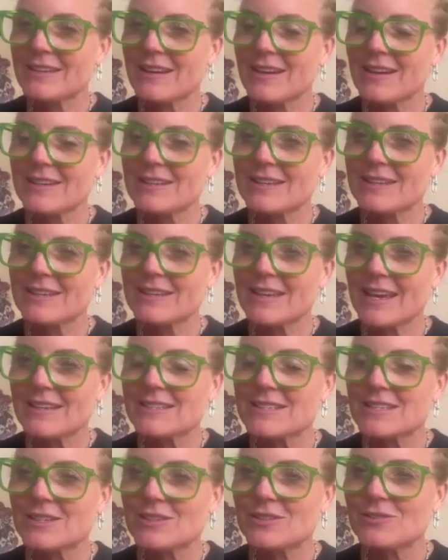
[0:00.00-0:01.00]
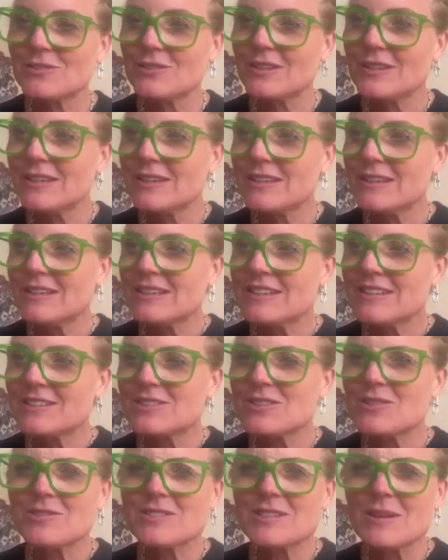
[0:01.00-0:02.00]
I get to
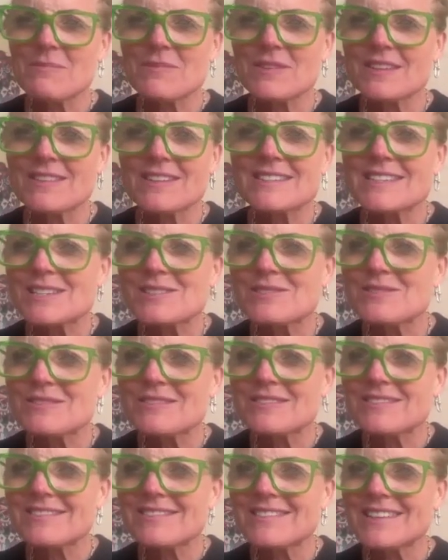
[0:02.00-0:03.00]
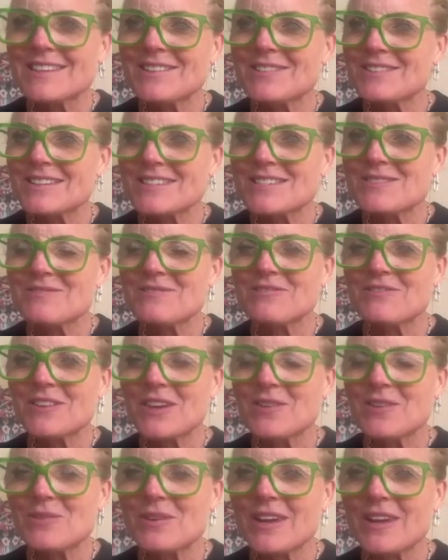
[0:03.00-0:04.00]
do something that it doesn't
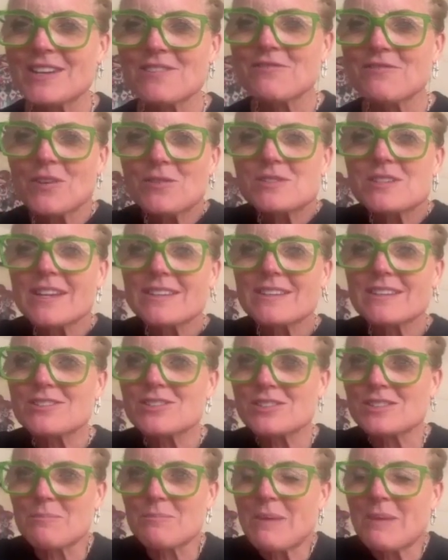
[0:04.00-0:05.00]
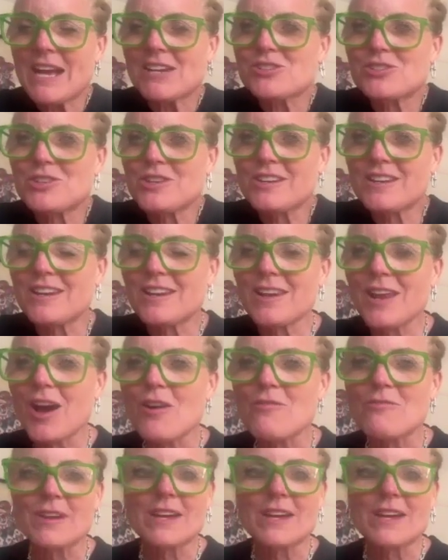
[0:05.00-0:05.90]
feel like, it feels like just a passion and a love.